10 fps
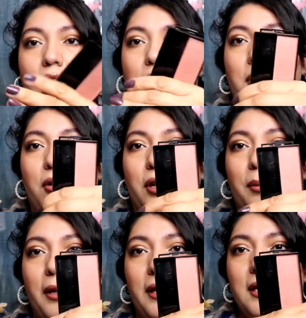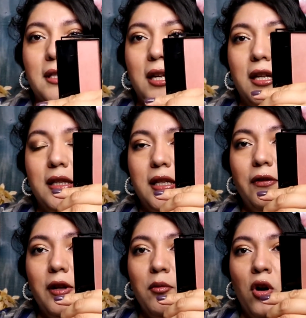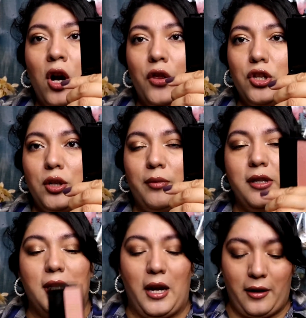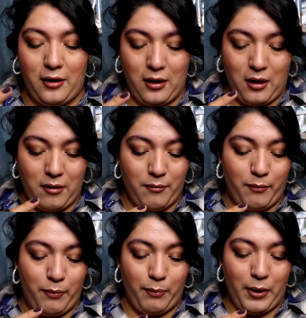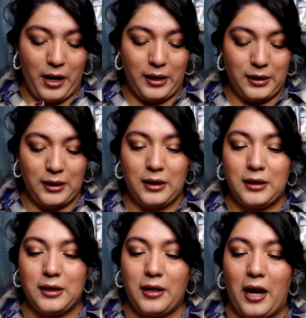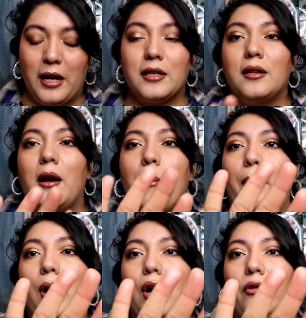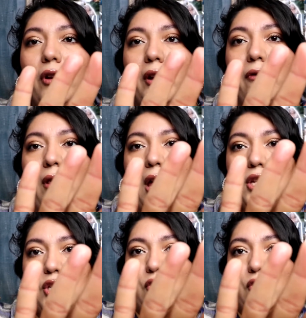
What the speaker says: Let me hold it up like this. It's definitely more on the shimmery side, but it's that perfect flush